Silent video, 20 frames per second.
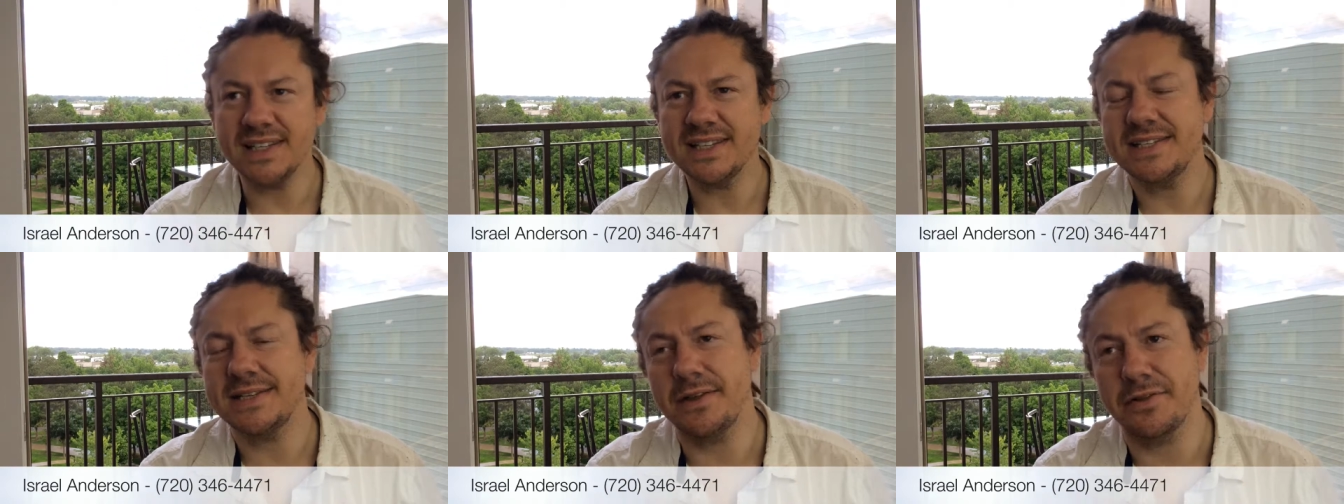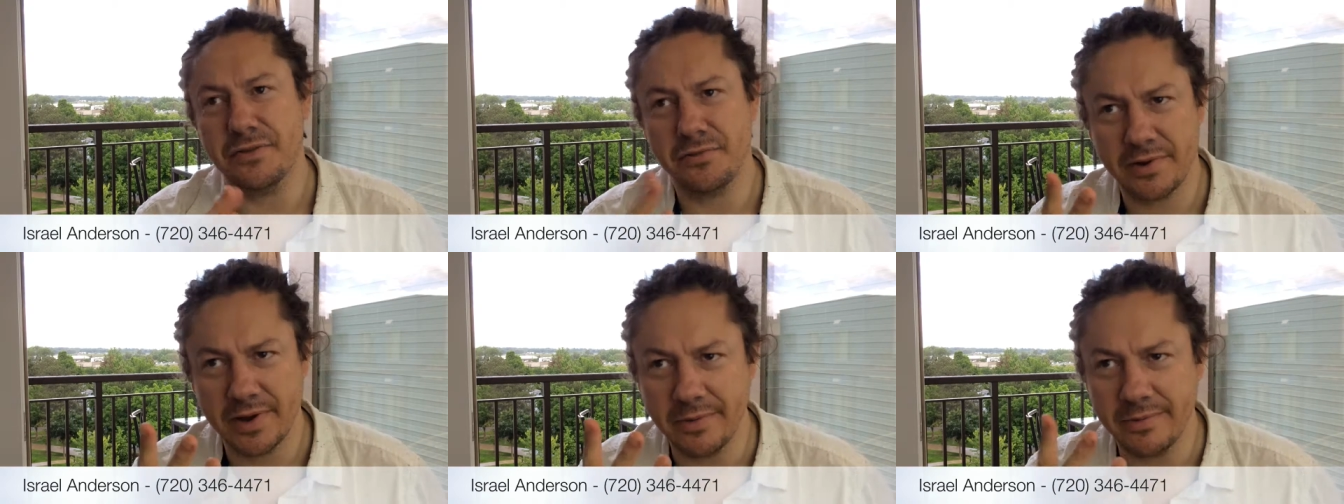It
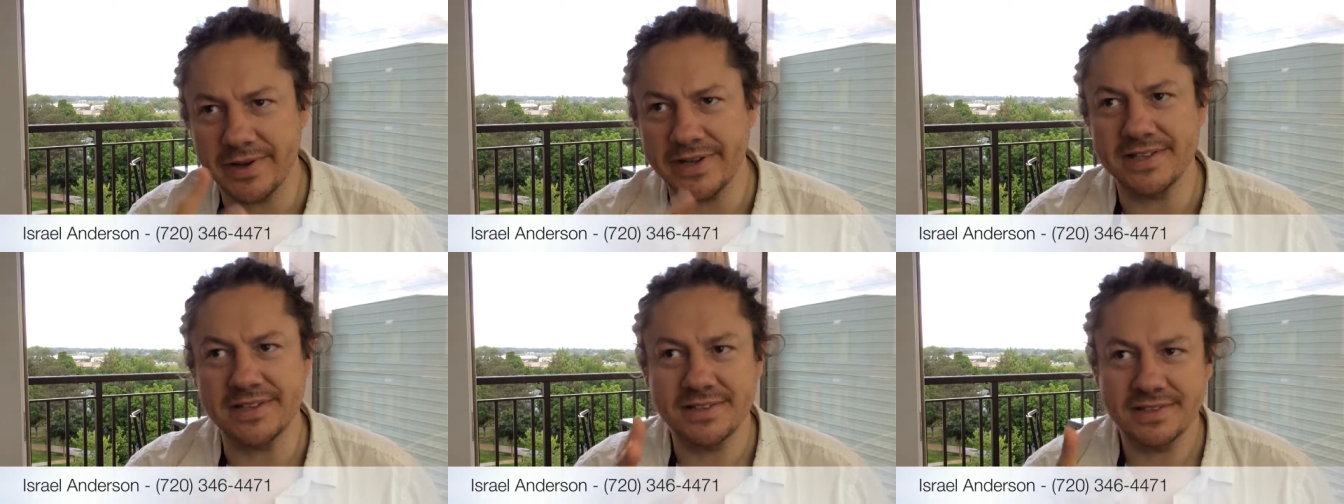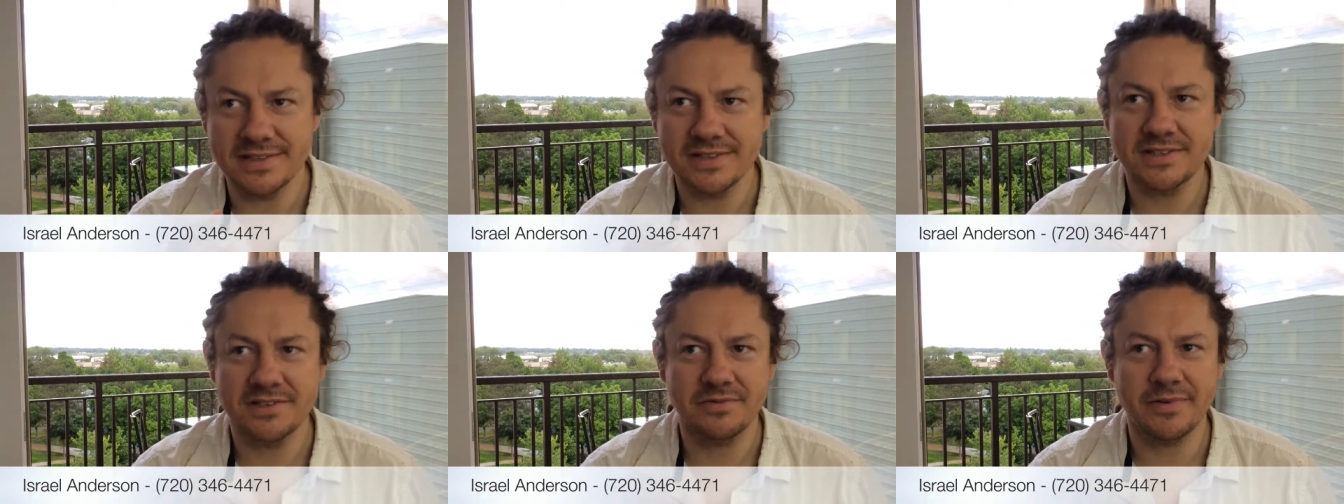says three
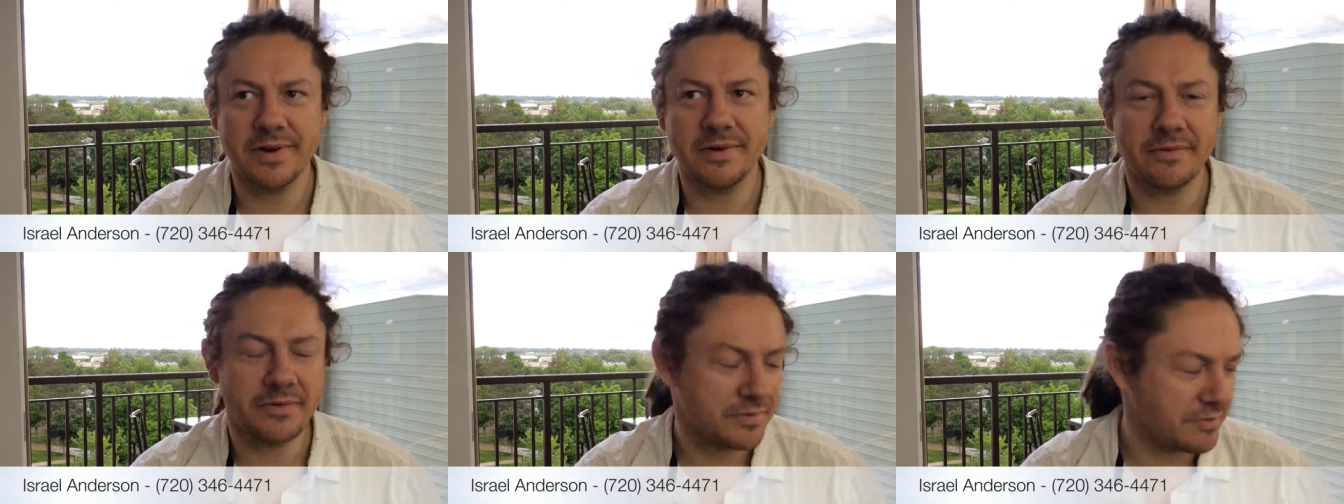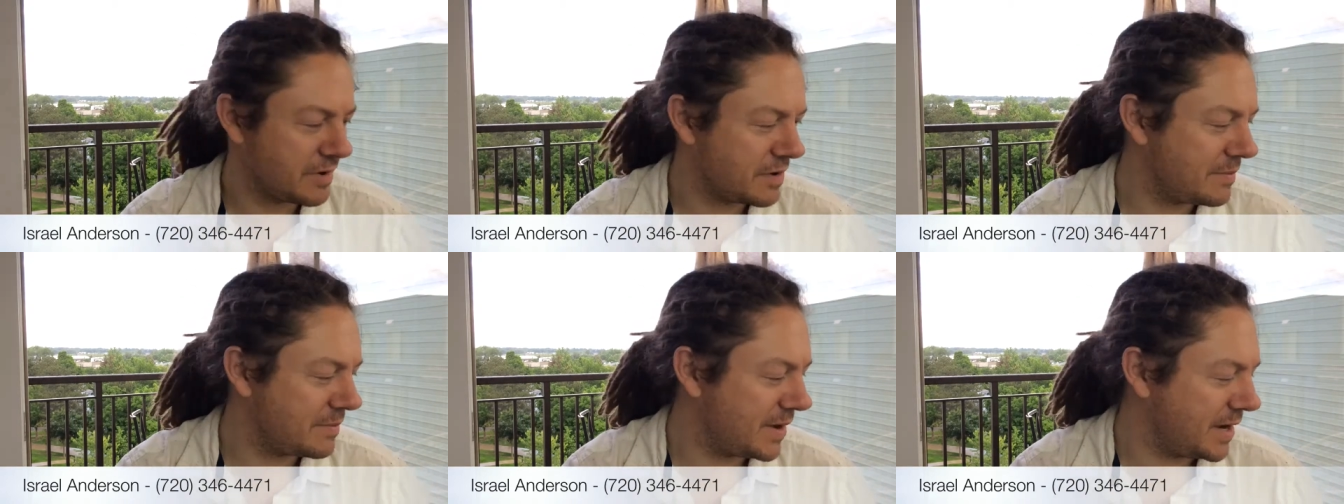reasons. three
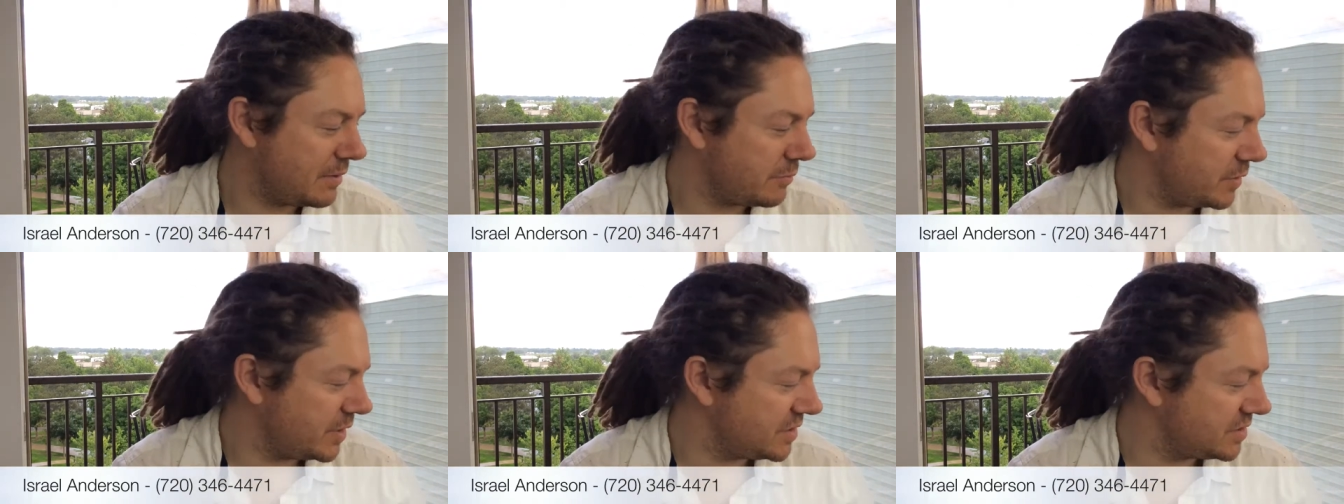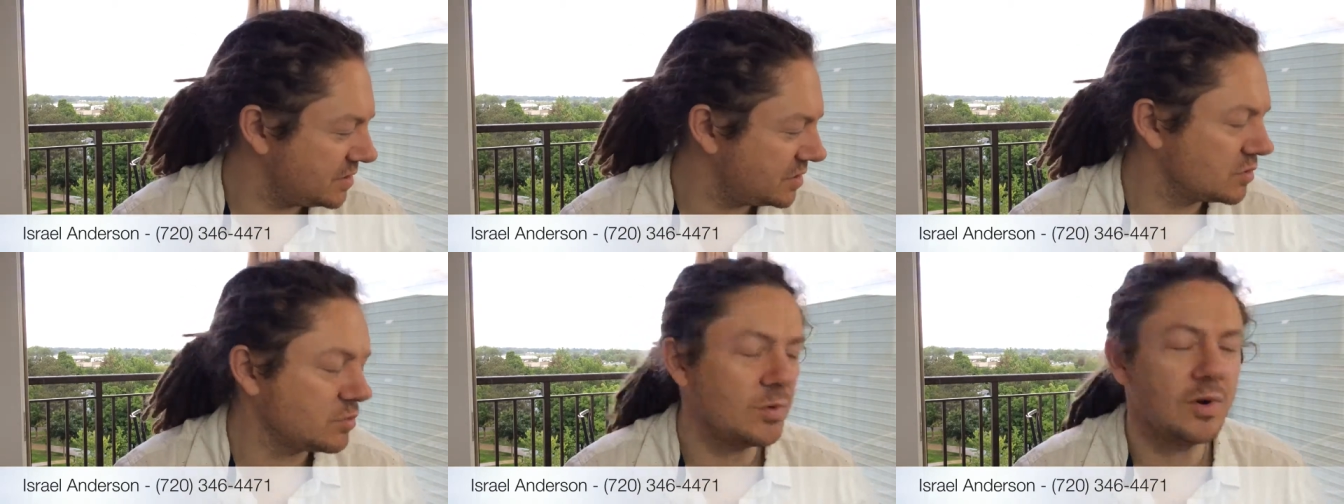three main reasons